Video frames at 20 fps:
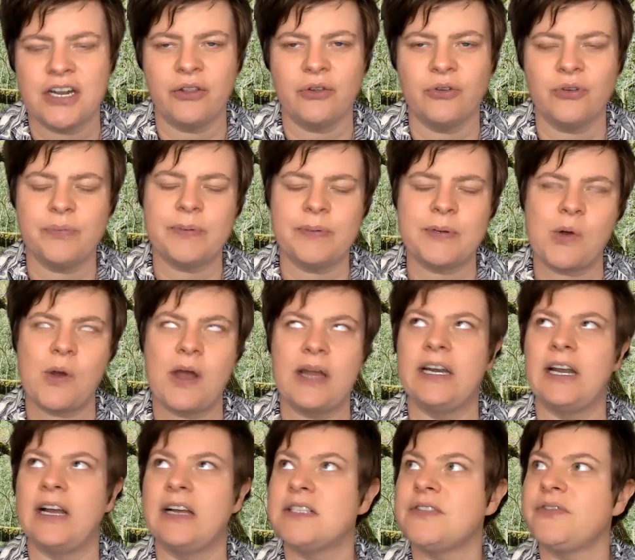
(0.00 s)
I thought it'd be quite
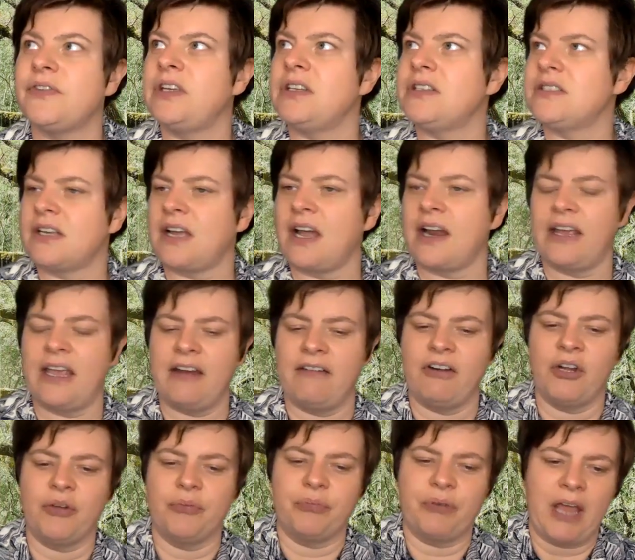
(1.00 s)
nice for you to kind of hear
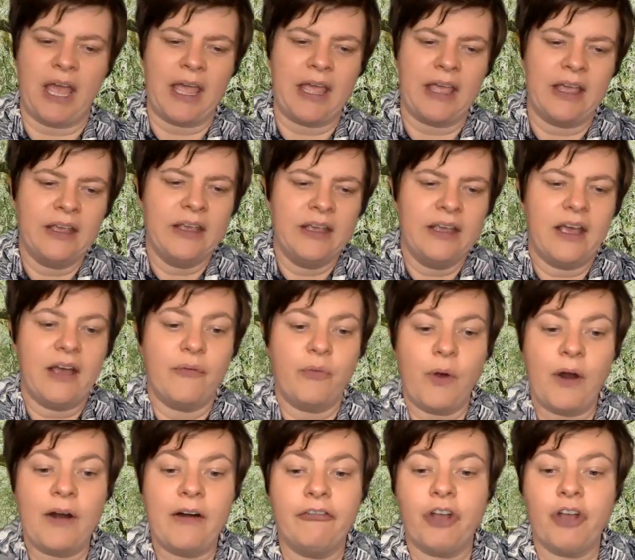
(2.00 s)
an update of
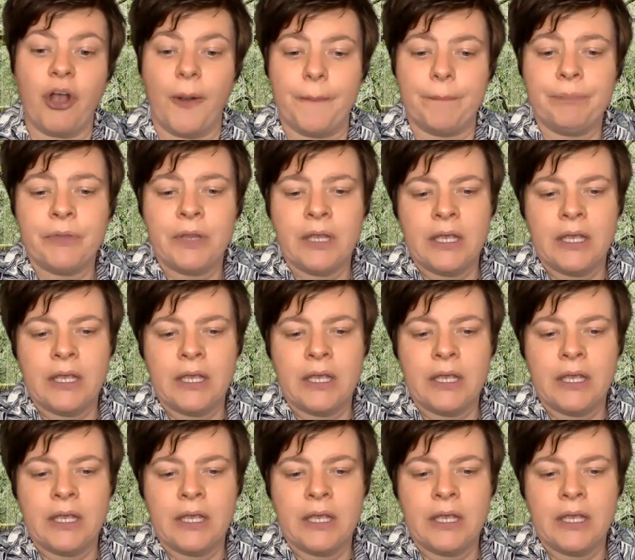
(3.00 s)
where I've come.